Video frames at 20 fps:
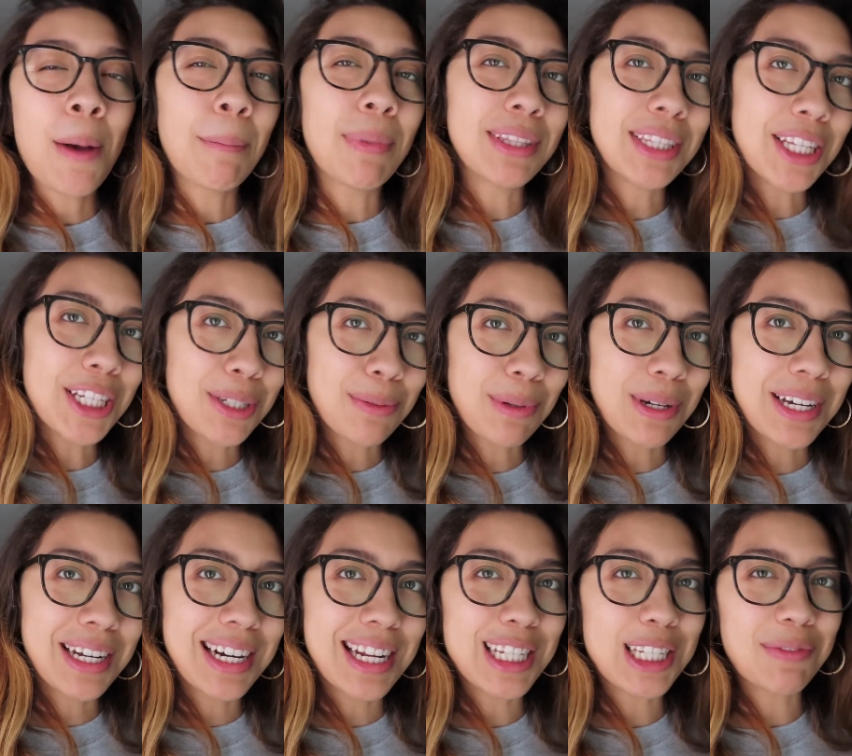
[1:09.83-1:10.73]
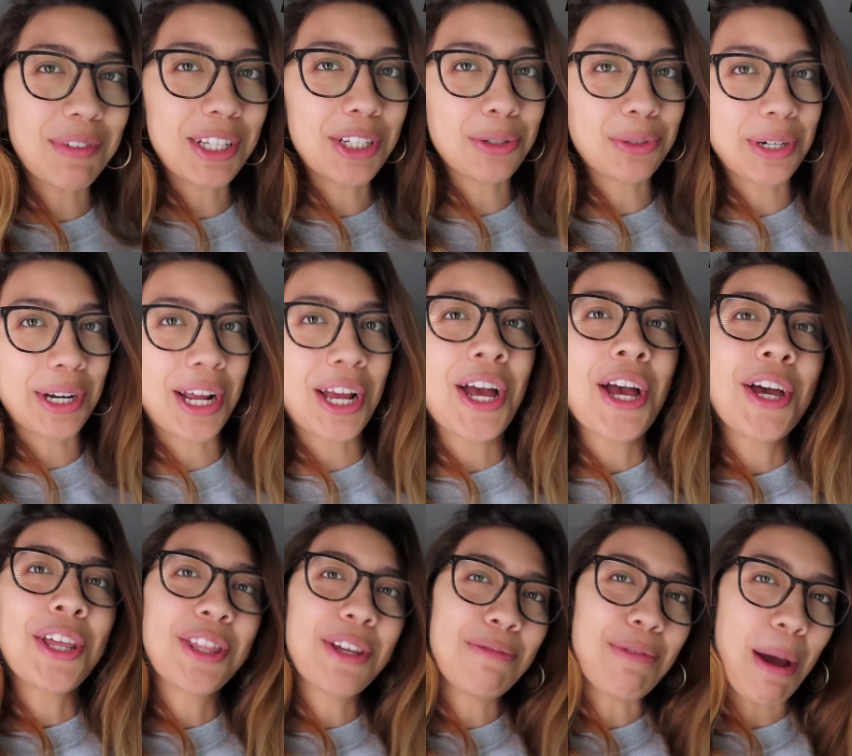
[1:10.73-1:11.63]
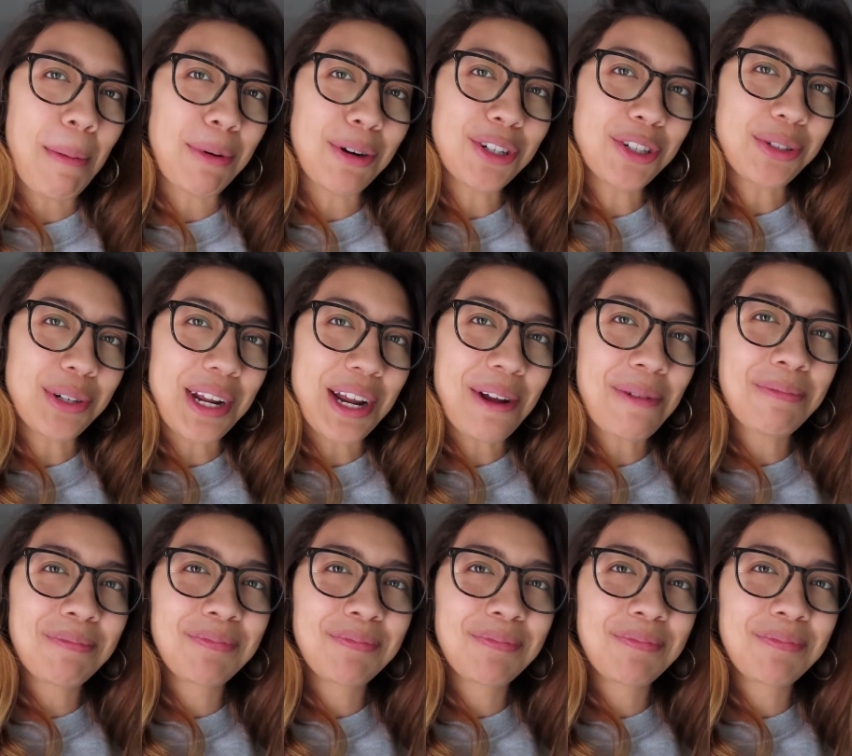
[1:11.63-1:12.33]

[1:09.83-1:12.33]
But this one is featuring the rubber tree.